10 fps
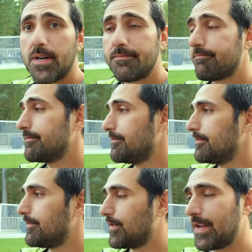But
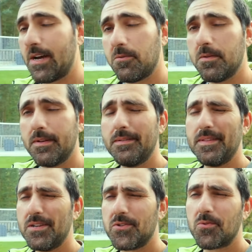for now,
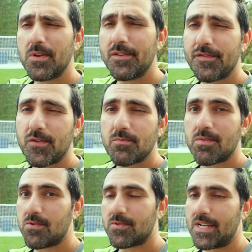there's only a few
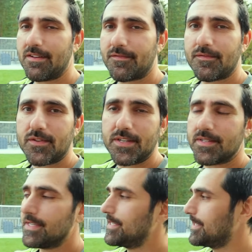mows left for this
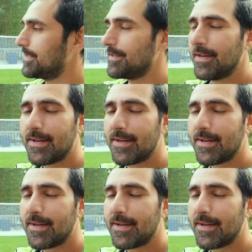season,